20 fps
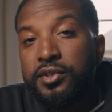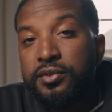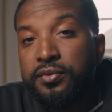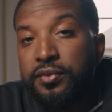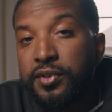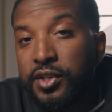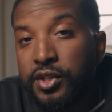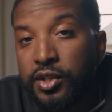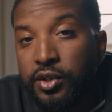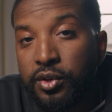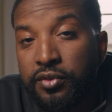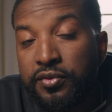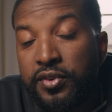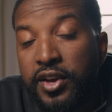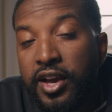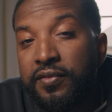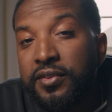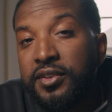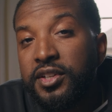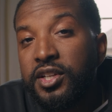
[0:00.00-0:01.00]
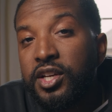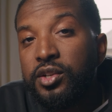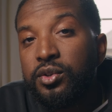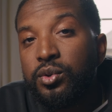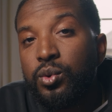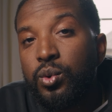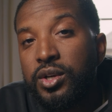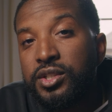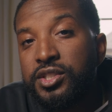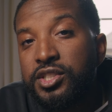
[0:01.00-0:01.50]
this video. If you have any other
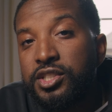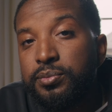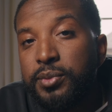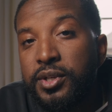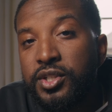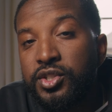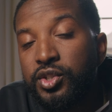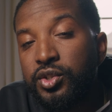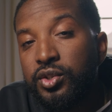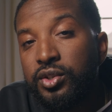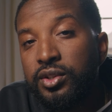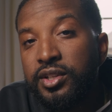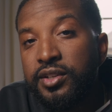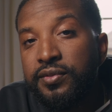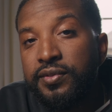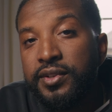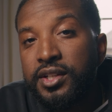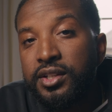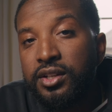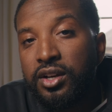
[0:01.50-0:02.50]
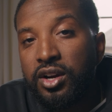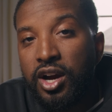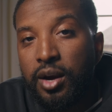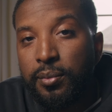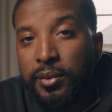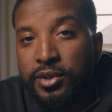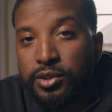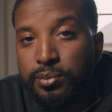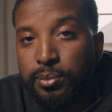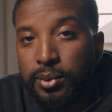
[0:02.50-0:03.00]
questions, make sure you leave it in the
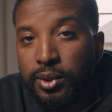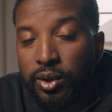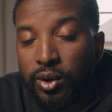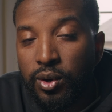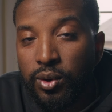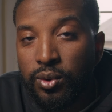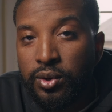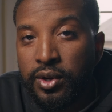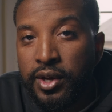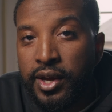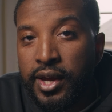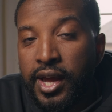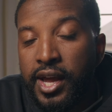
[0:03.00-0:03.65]
comments below.